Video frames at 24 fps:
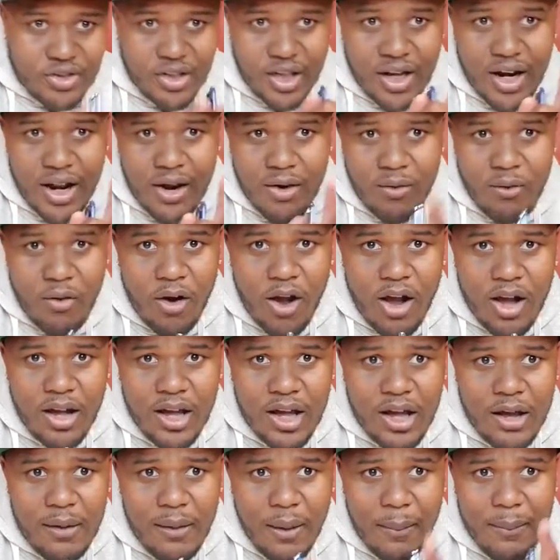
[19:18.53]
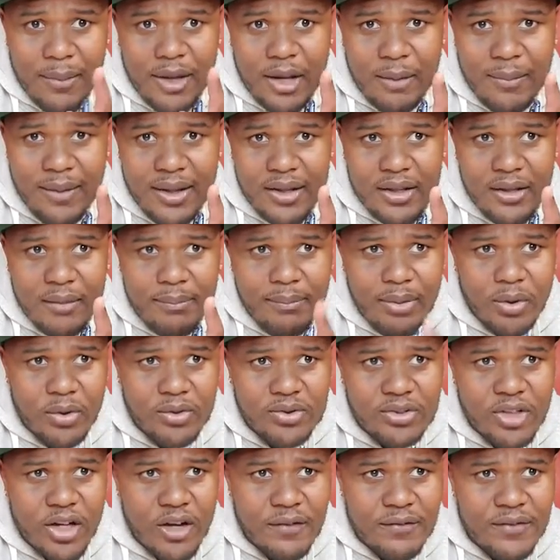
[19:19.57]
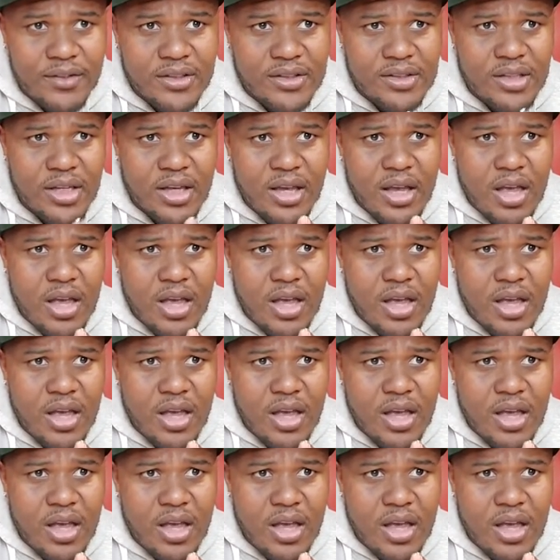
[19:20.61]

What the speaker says: Shout out, Rock. I met him at the post office.